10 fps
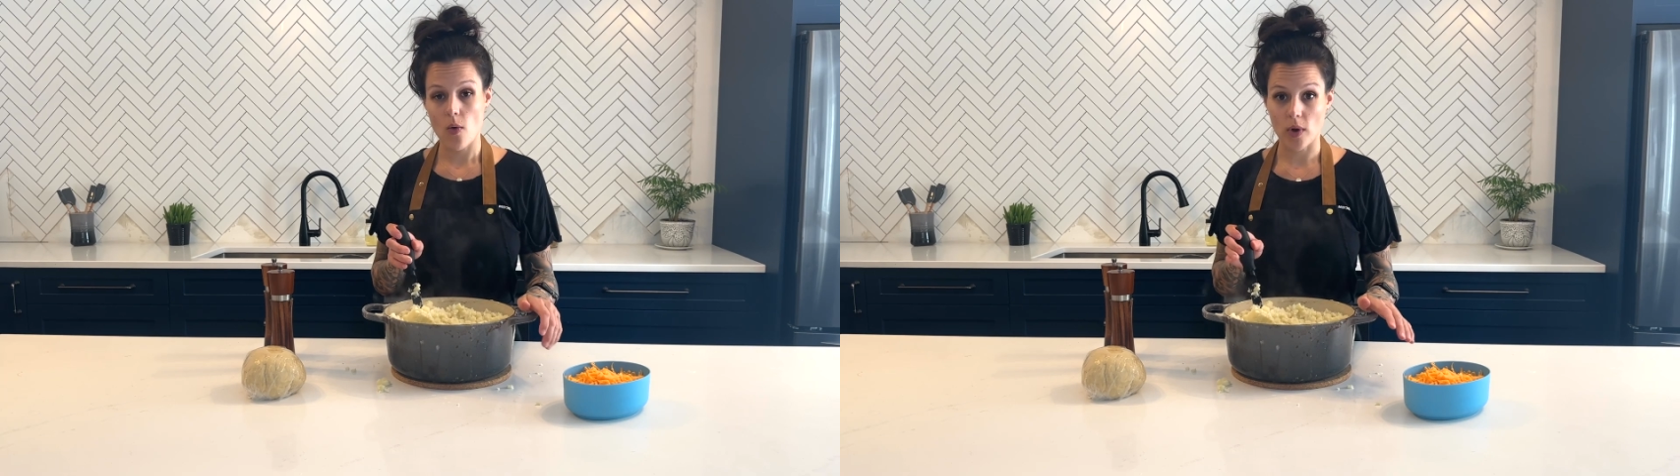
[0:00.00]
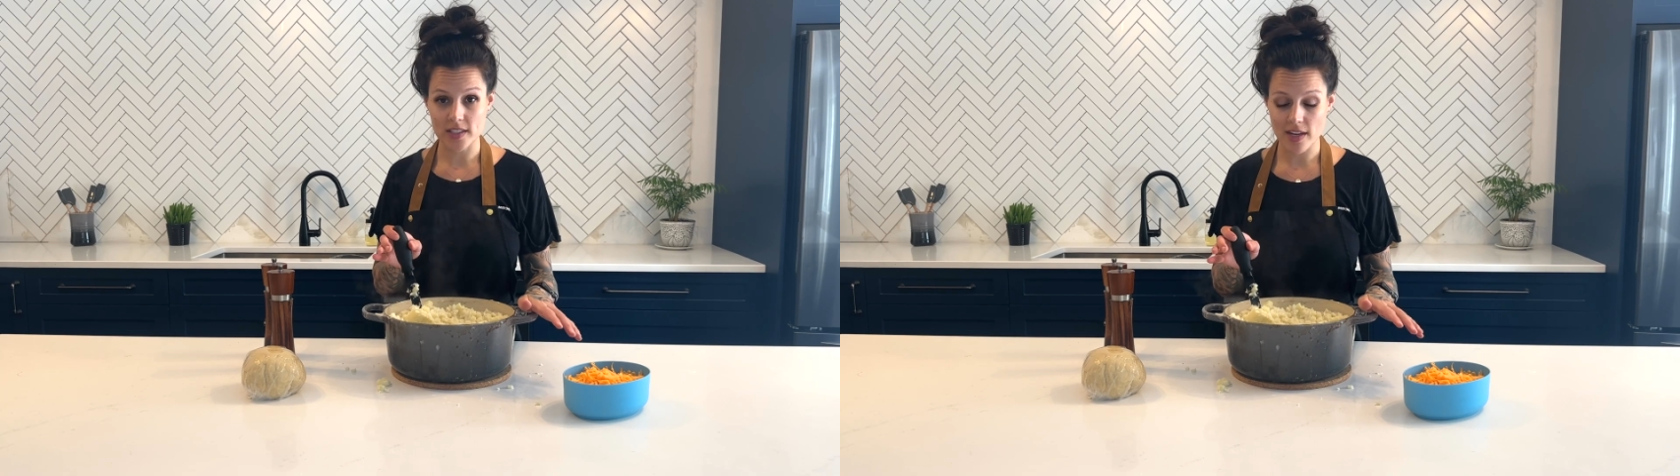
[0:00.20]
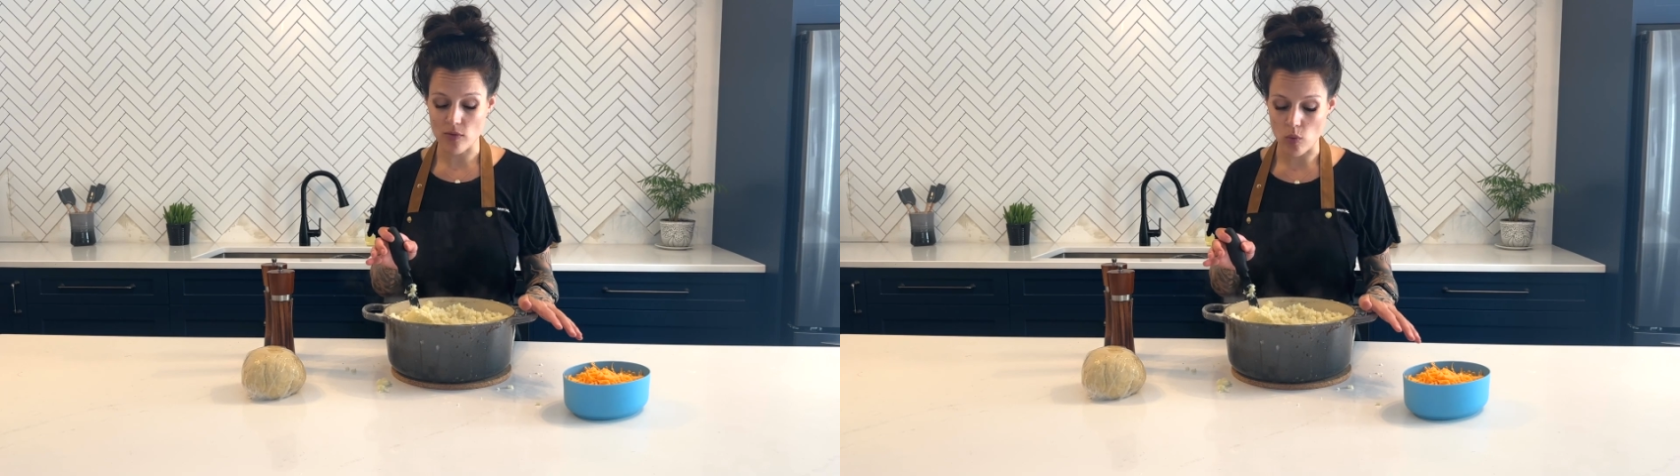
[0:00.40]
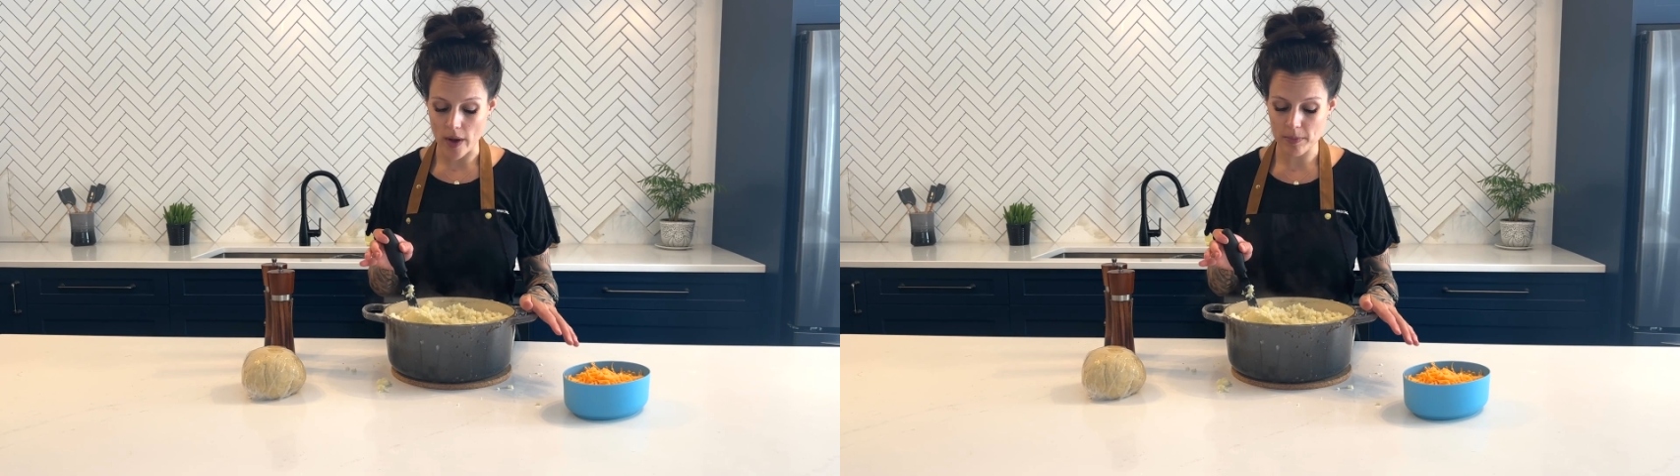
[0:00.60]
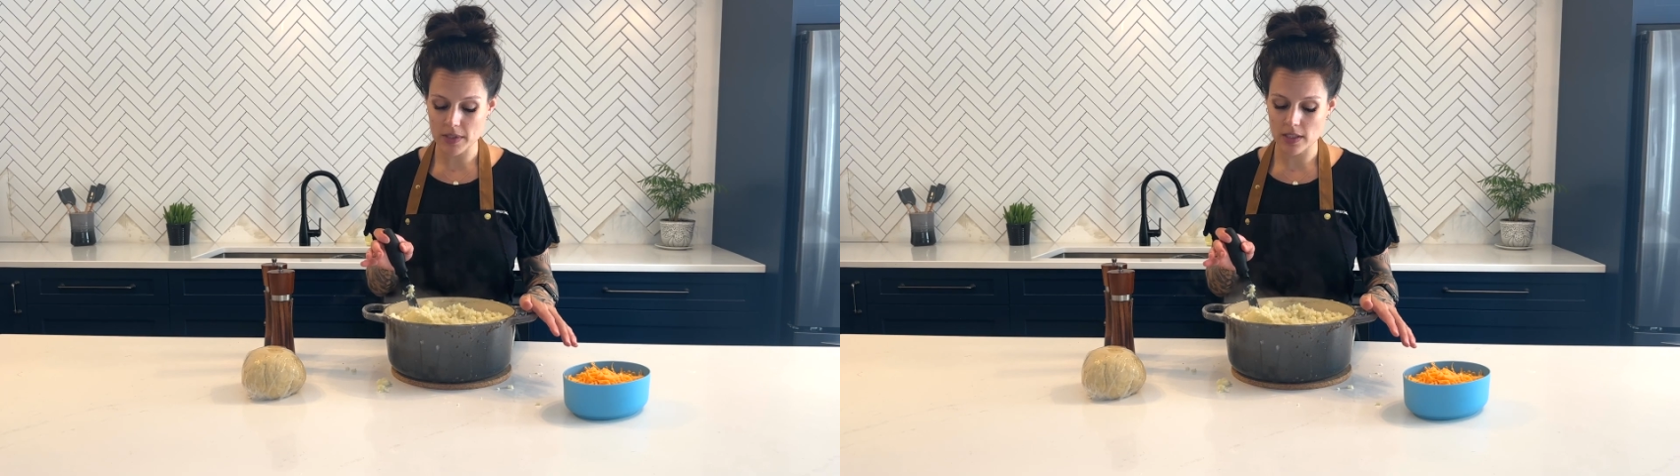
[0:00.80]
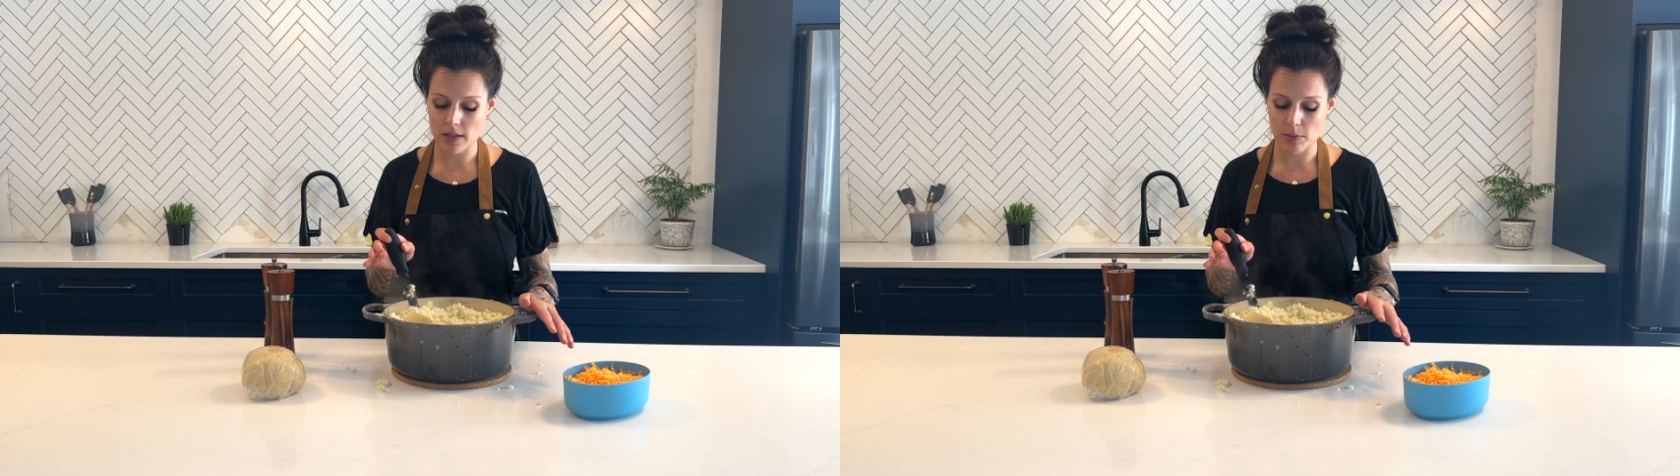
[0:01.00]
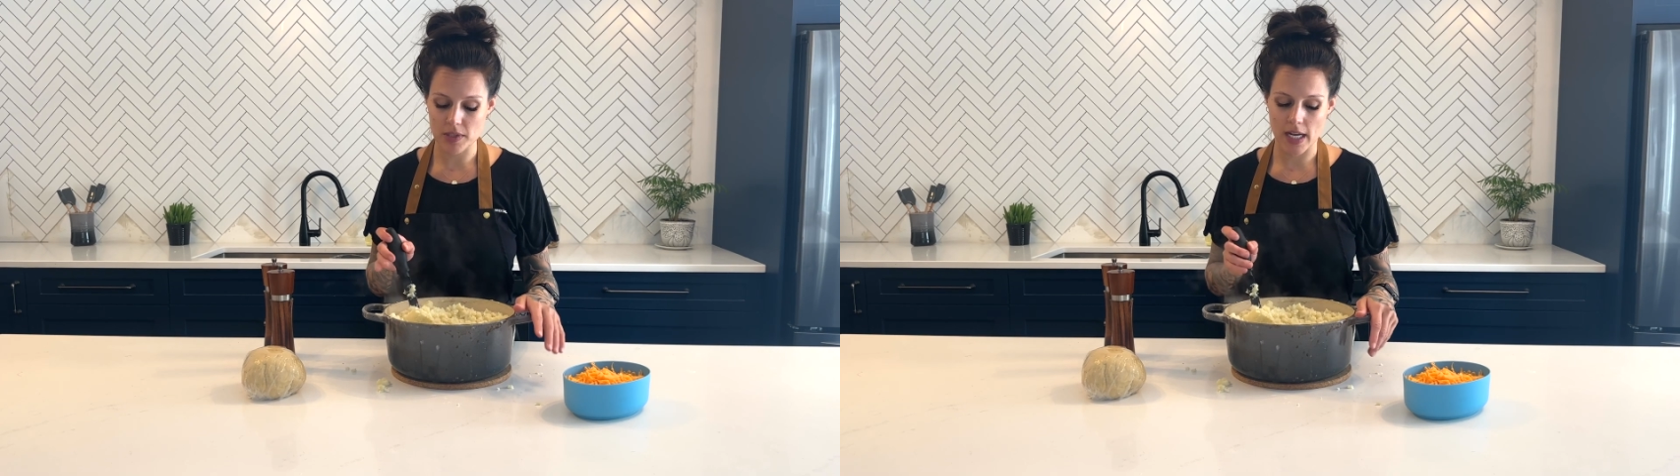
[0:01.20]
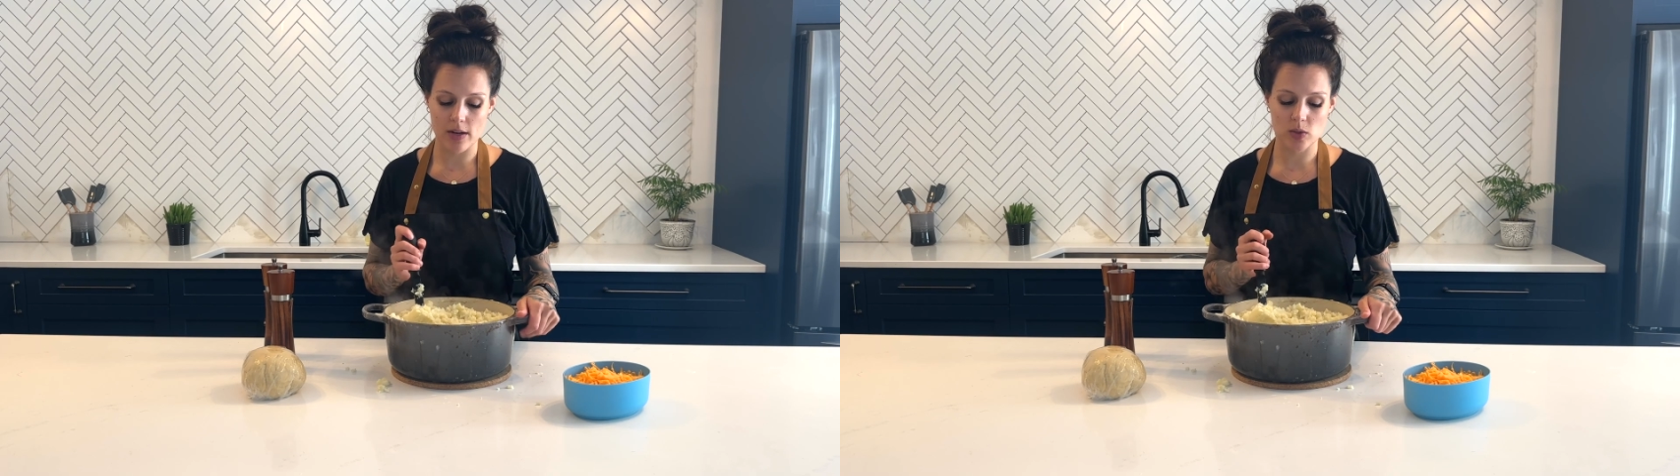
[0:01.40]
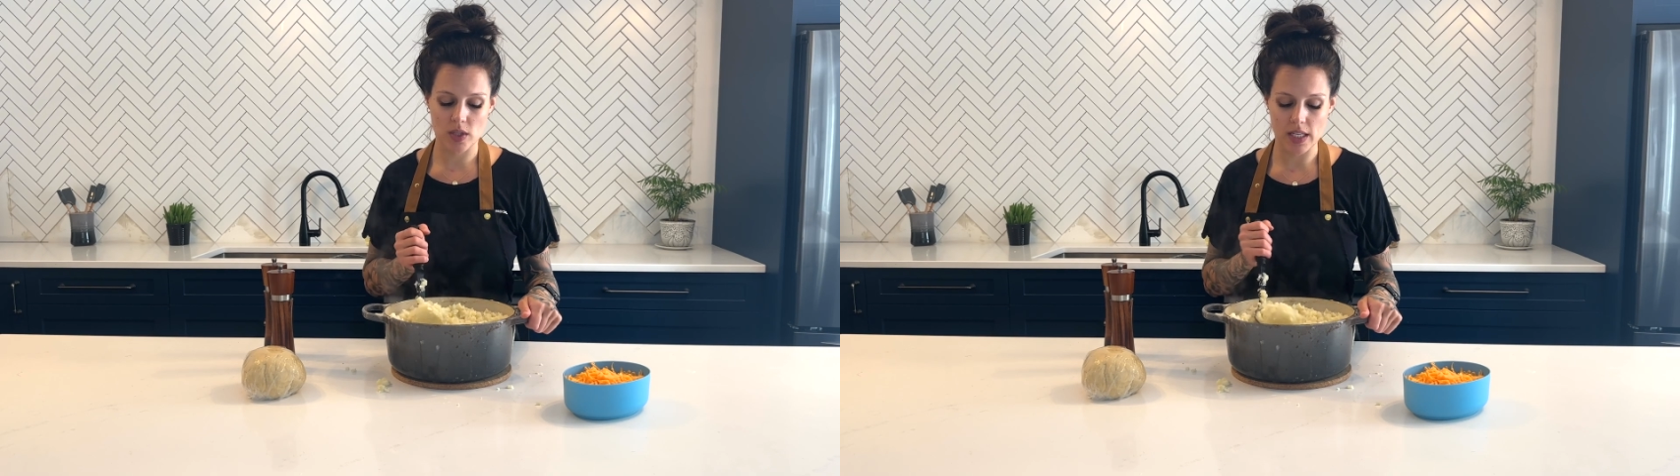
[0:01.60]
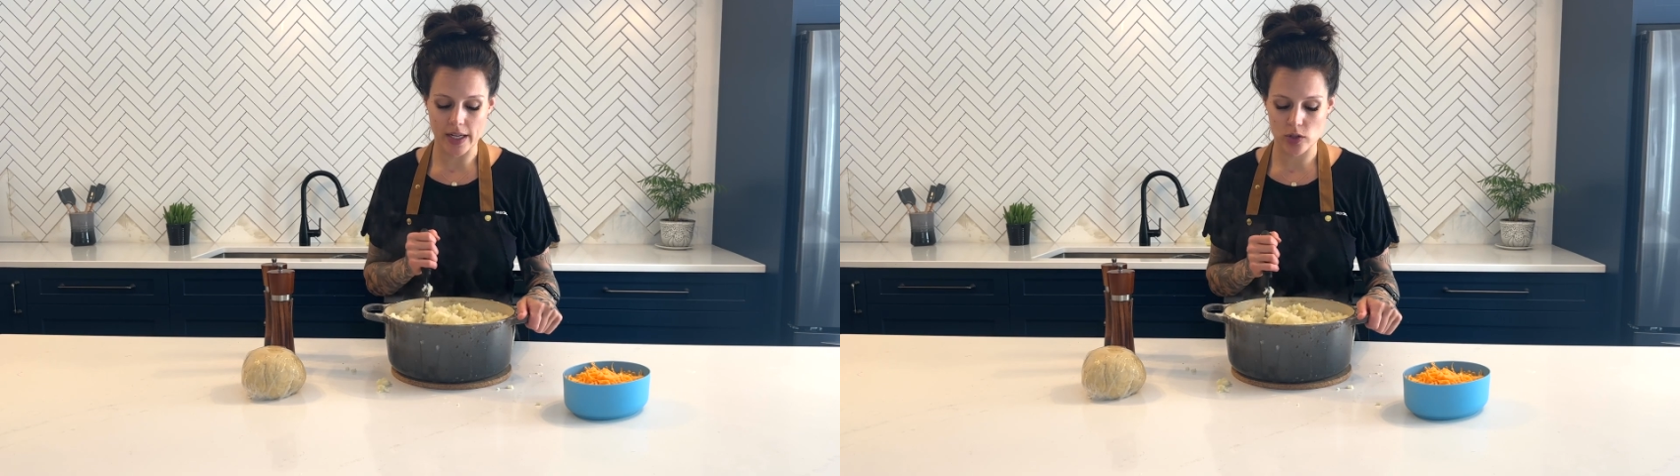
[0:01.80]
Once I've whipped the potatoes with
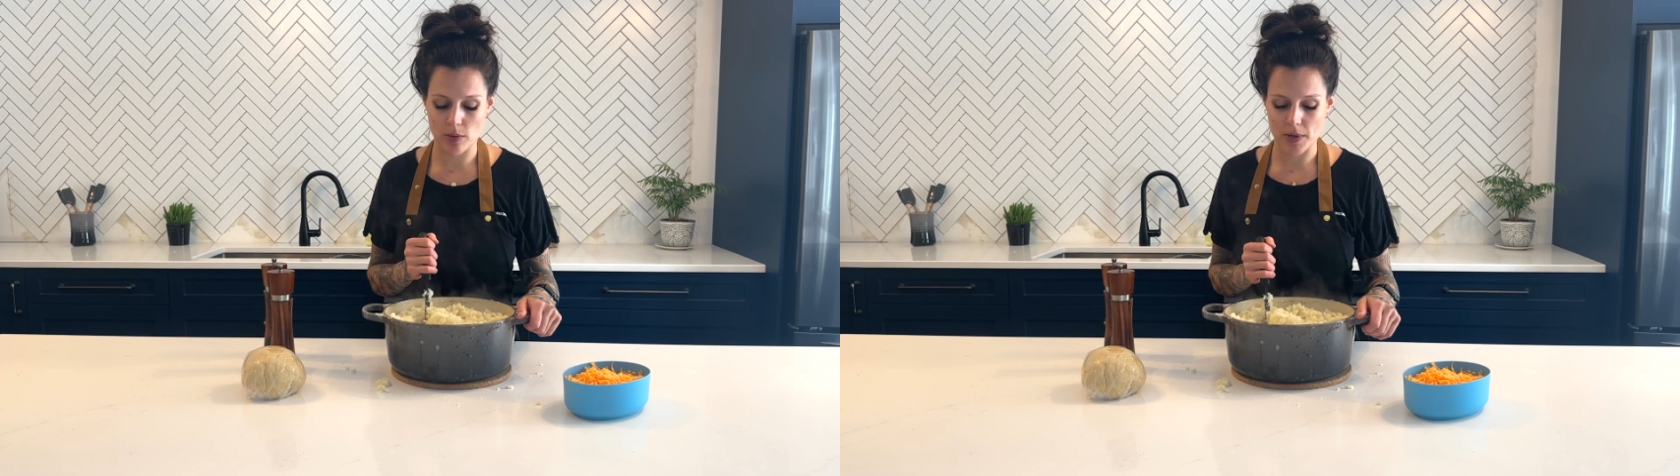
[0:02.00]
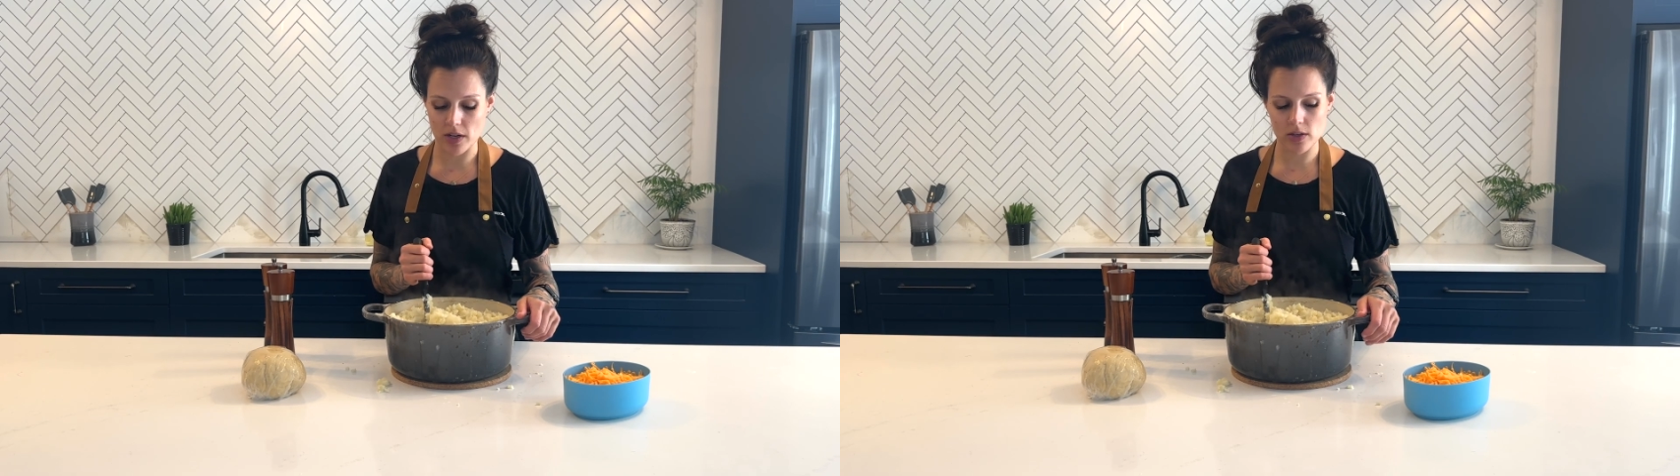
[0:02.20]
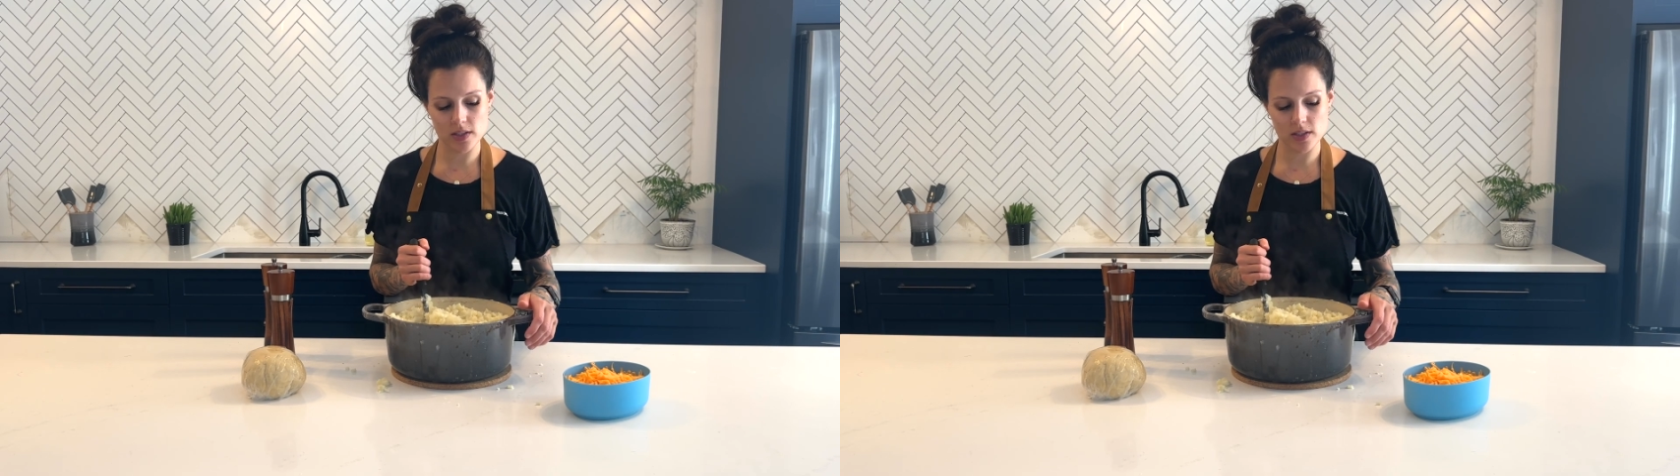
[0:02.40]
the electric beaters,